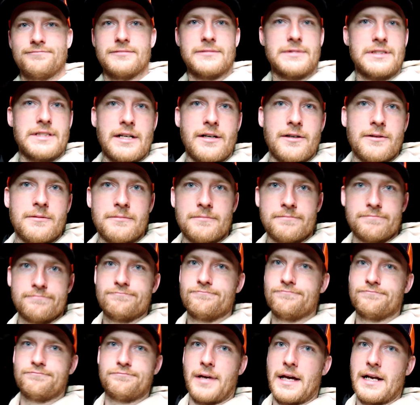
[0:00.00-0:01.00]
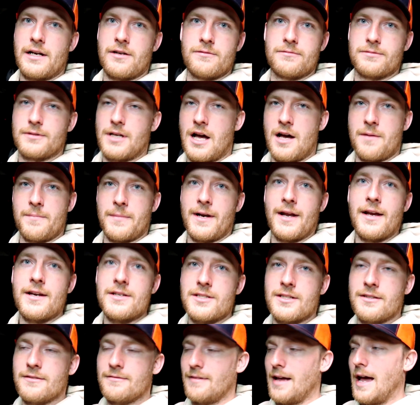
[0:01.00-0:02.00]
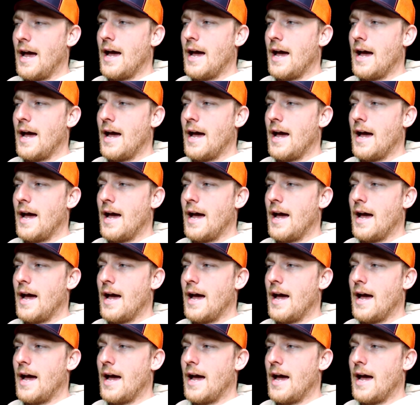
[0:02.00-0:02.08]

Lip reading: So pedal combination.